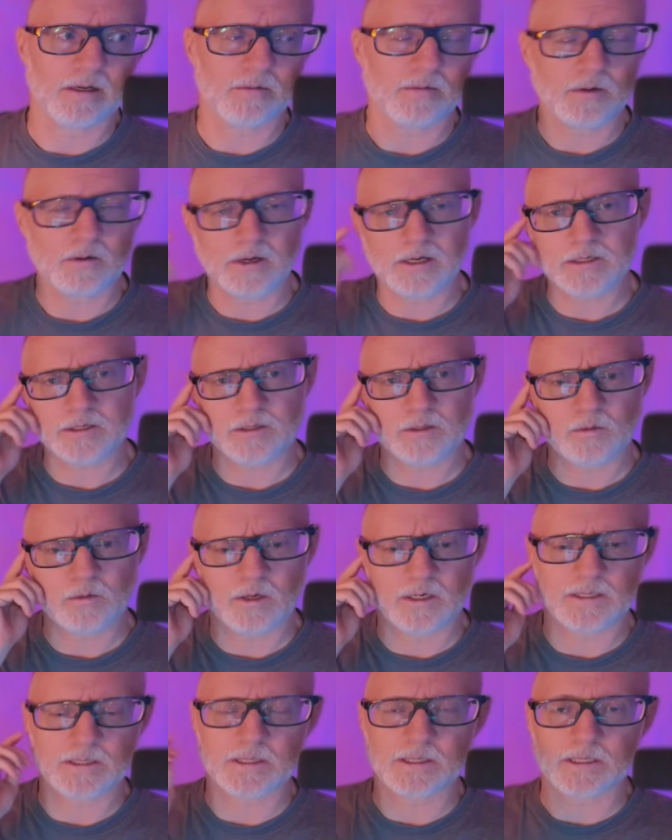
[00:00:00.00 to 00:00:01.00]
If you actually
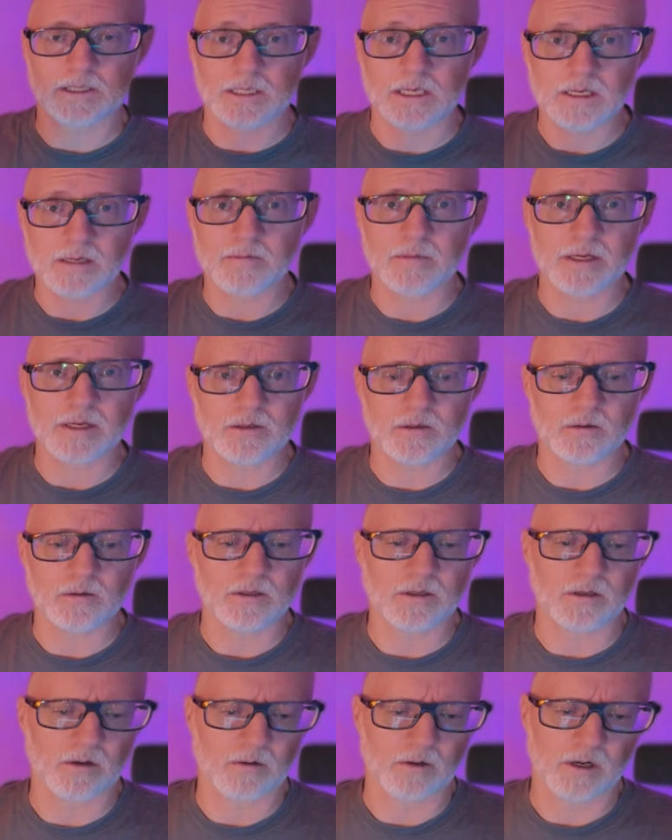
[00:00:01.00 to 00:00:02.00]
want to see me
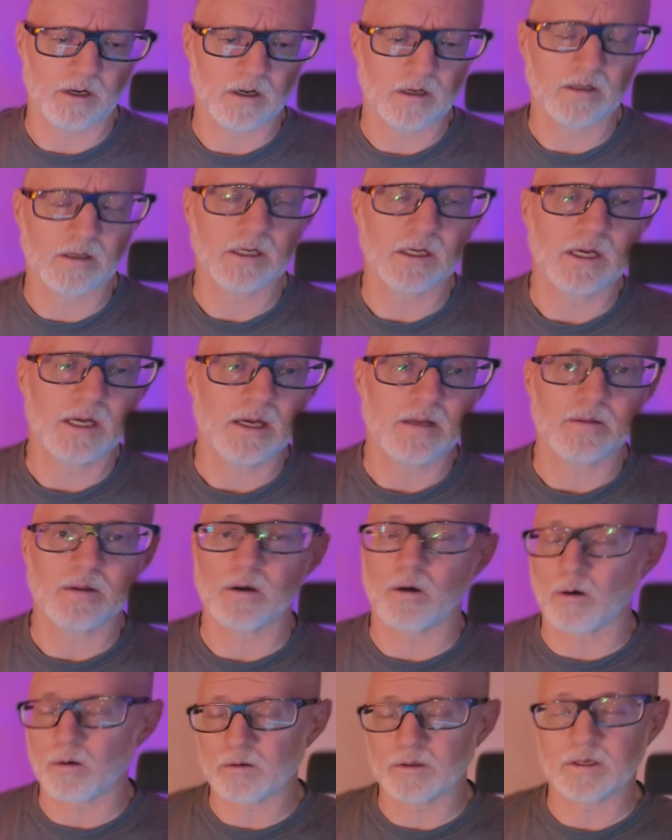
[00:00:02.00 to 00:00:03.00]
doing yoga,
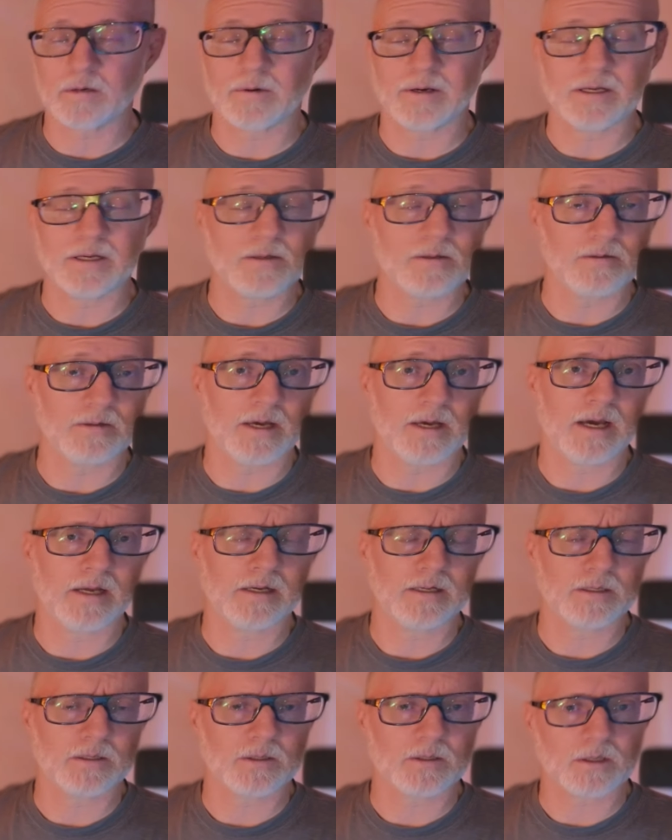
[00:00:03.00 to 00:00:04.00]
the only way to do
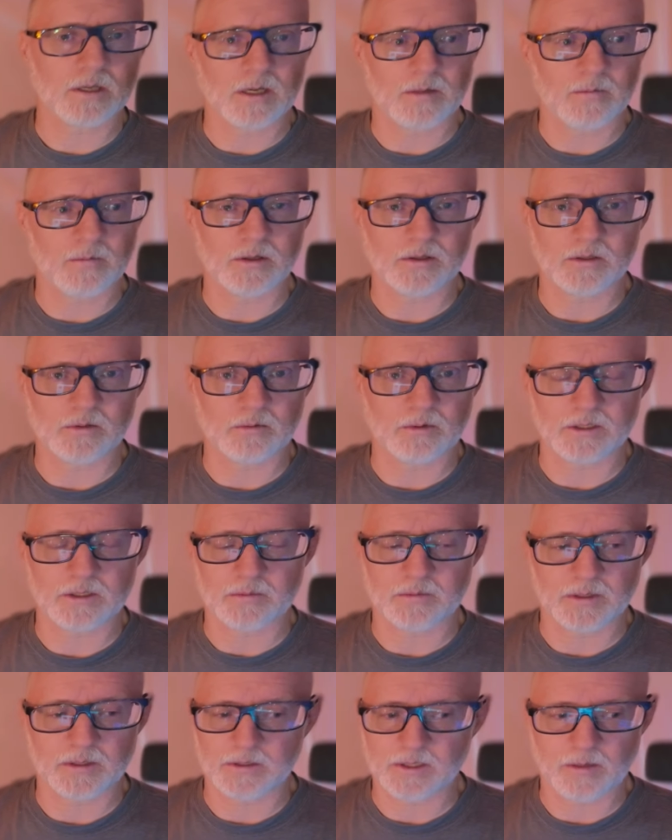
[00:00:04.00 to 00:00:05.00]
that is to come on Twitch
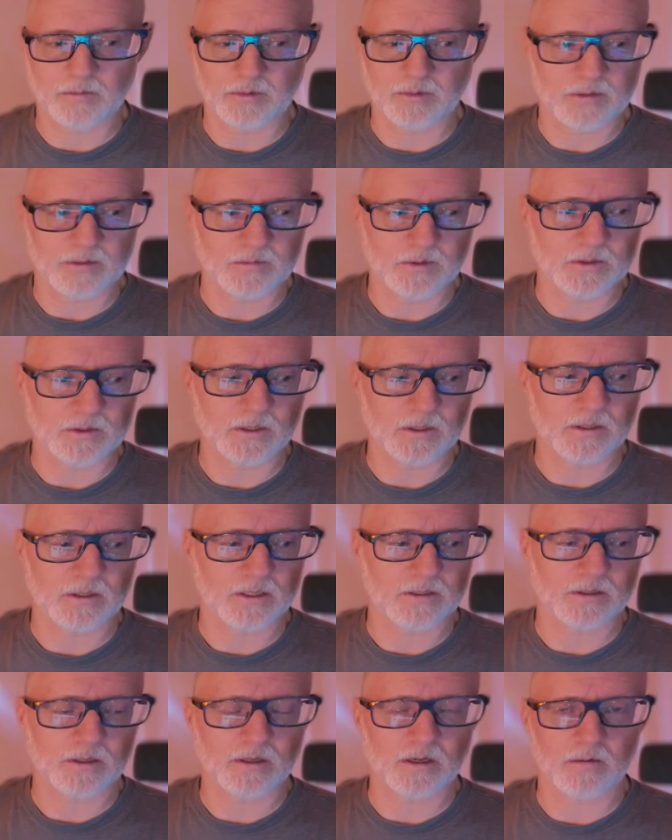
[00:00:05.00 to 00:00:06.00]
because I play music
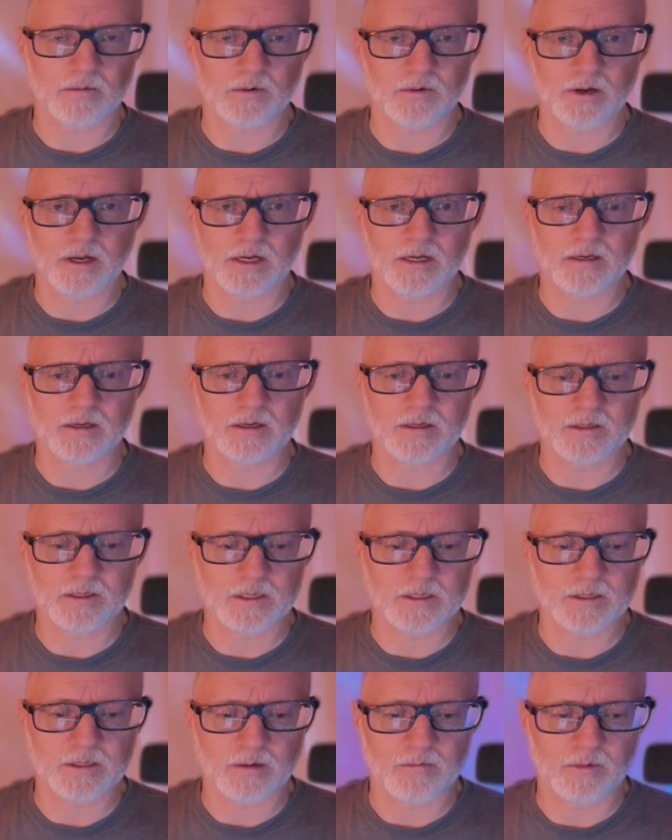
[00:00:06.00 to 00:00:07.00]
that's copyrighted in
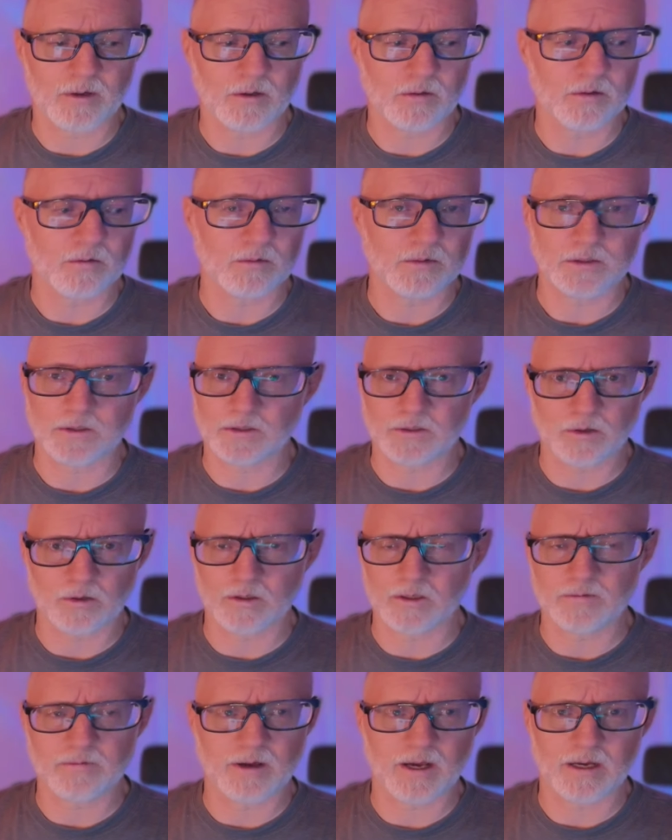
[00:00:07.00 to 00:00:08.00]
DJ mode, which is
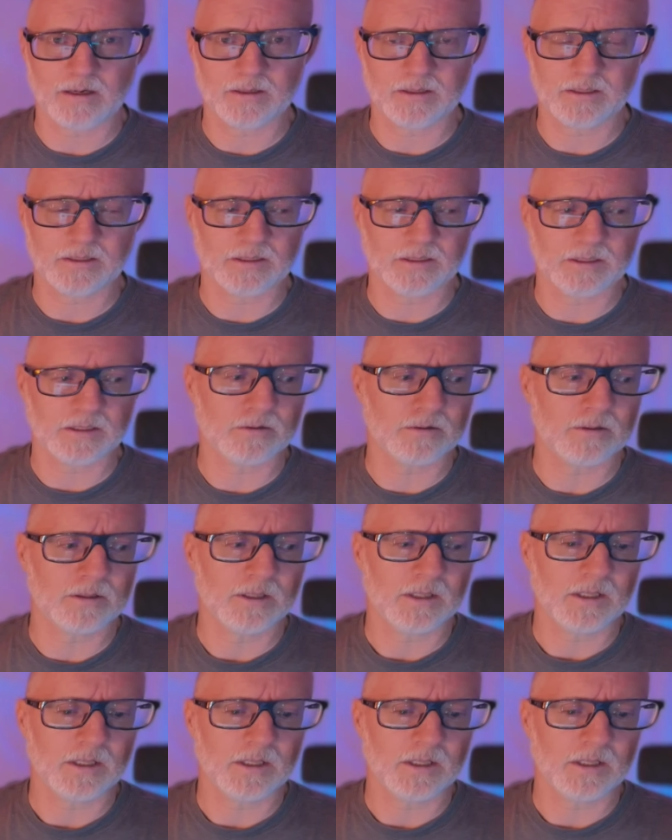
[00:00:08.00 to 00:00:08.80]
totally valid and legal.